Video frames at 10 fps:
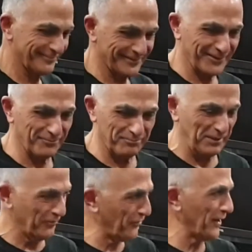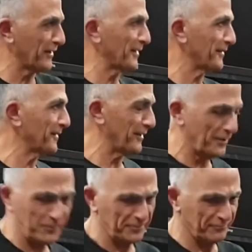I'm a bit thick.
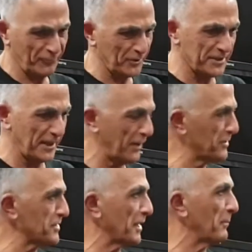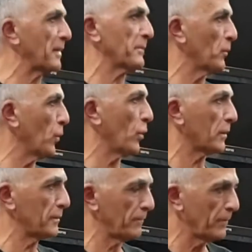What's it? How's this going to make me walk?
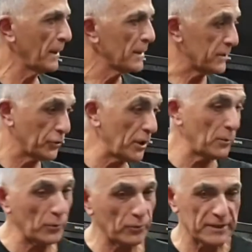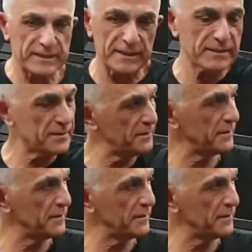He said, do you know what all this is?